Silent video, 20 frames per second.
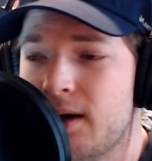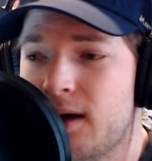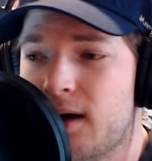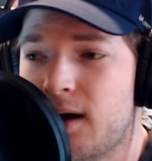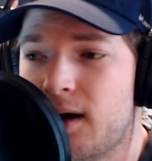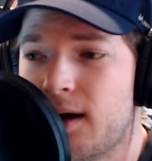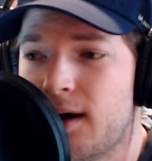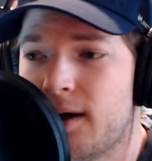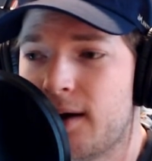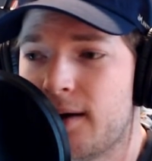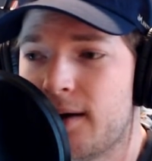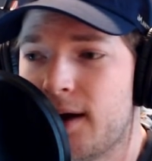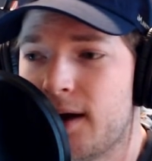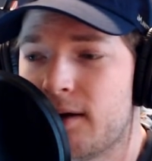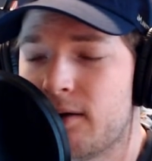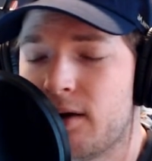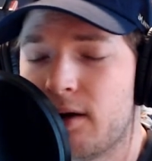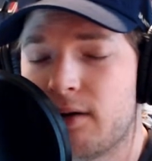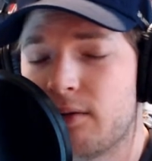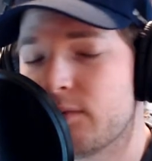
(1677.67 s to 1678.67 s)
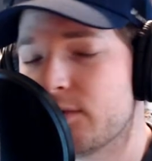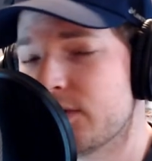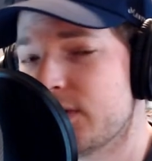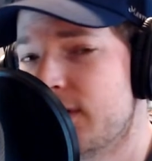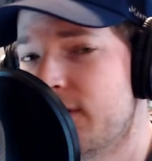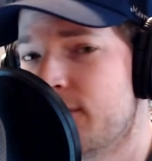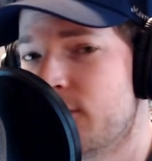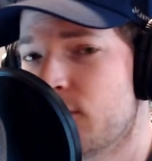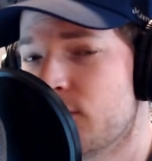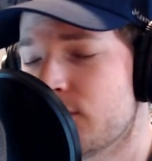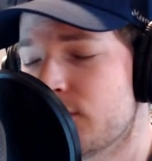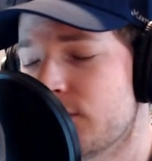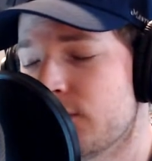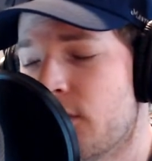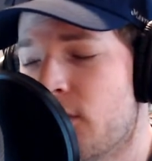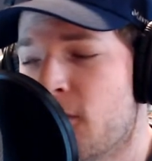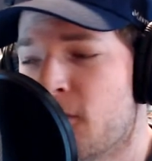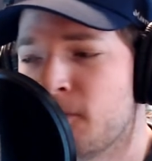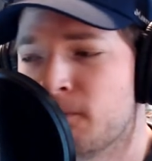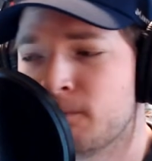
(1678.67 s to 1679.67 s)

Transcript: at receiver. So